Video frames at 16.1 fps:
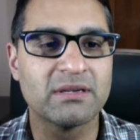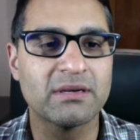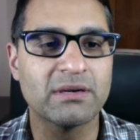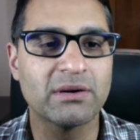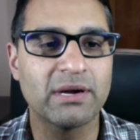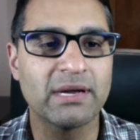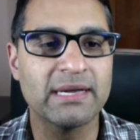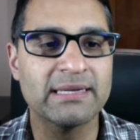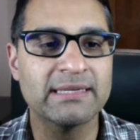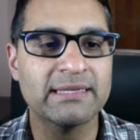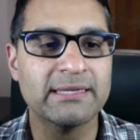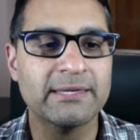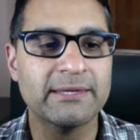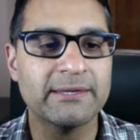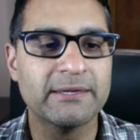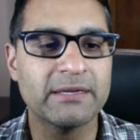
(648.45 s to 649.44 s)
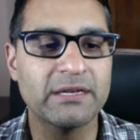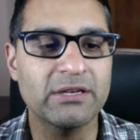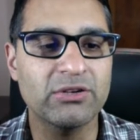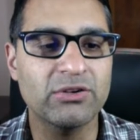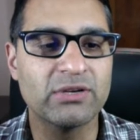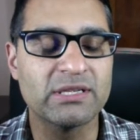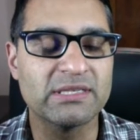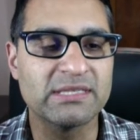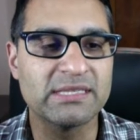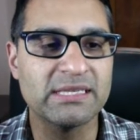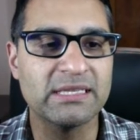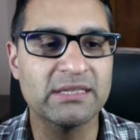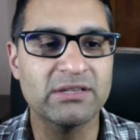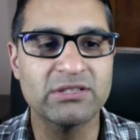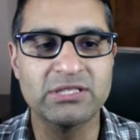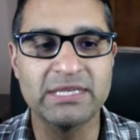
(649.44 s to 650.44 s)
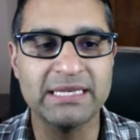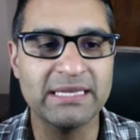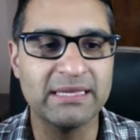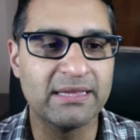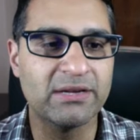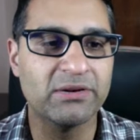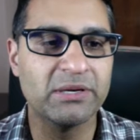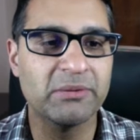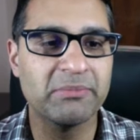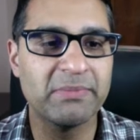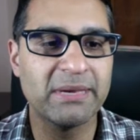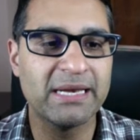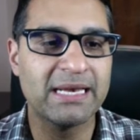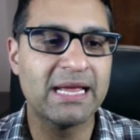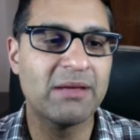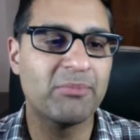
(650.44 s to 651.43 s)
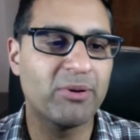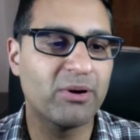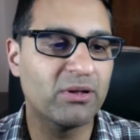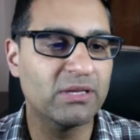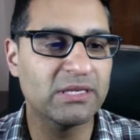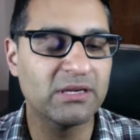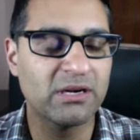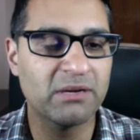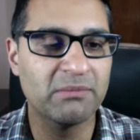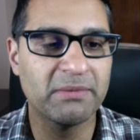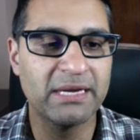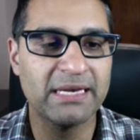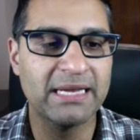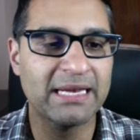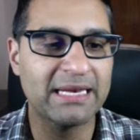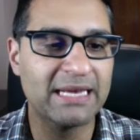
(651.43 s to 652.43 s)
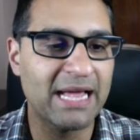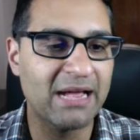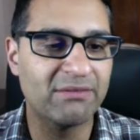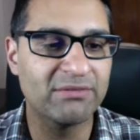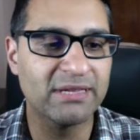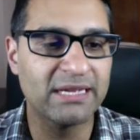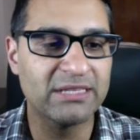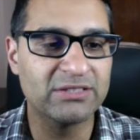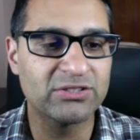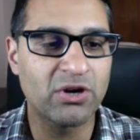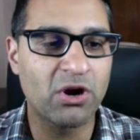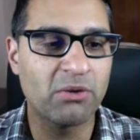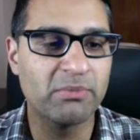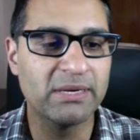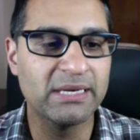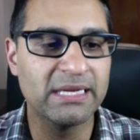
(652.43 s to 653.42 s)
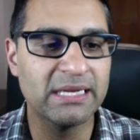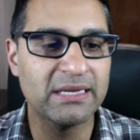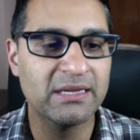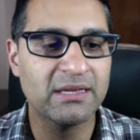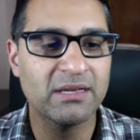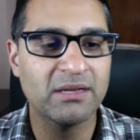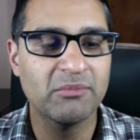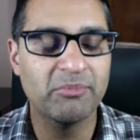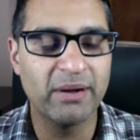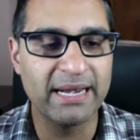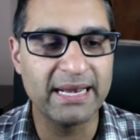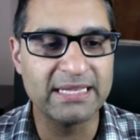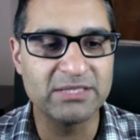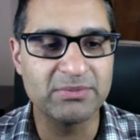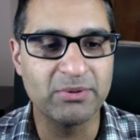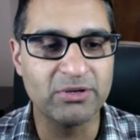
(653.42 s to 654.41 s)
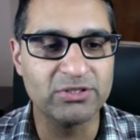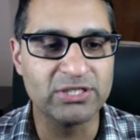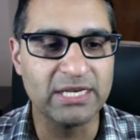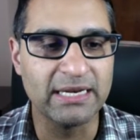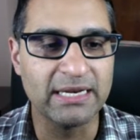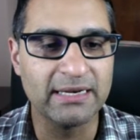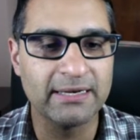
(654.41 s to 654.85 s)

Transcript: Okay, and you can see there's the Ethereum mainnet, Polygon mainnet, Avalanche, Harmony, Binance Smart Chain.